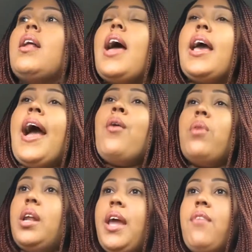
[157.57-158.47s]
Like, I
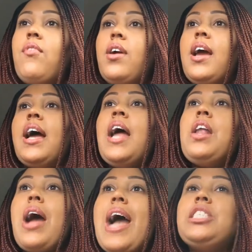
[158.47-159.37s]
would never, I
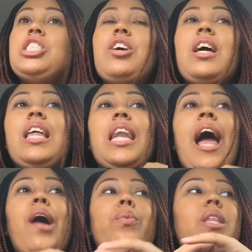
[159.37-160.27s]
know I share a
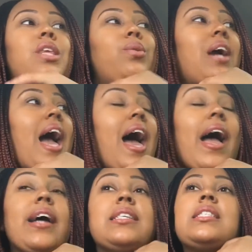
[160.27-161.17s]
lot with you
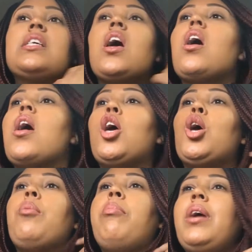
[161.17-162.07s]
guys,
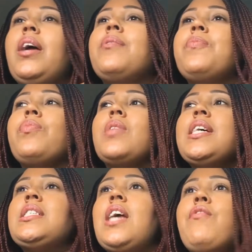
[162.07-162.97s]
but
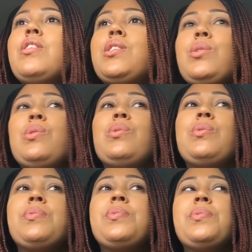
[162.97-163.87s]
it's never to
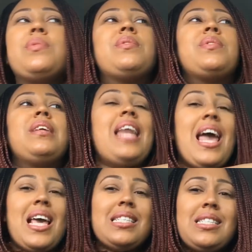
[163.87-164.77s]

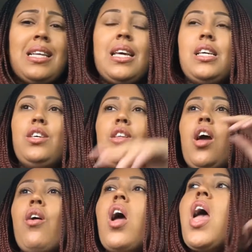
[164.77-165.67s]
that extent, you
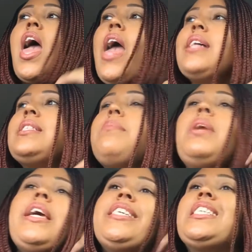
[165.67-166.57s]
know. And to
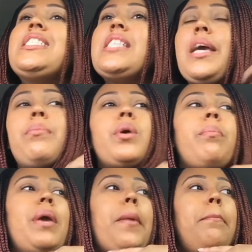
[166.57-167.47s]
me, it just seemed a
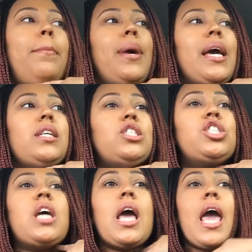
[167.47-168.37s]
bit
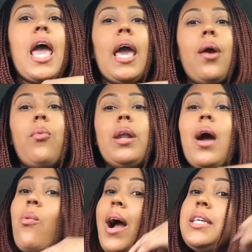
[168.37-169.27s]
much. And when
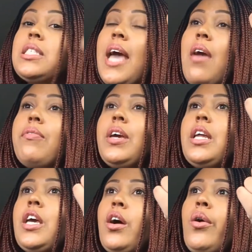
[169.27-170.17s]
I watched that
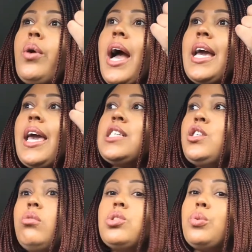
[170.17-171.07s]
video, I guess
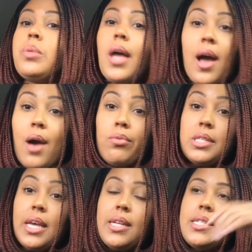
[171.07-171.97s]
YouTube thought I
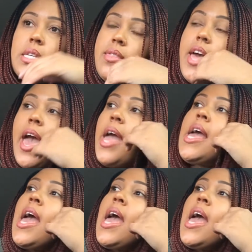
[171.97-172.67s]
was into that,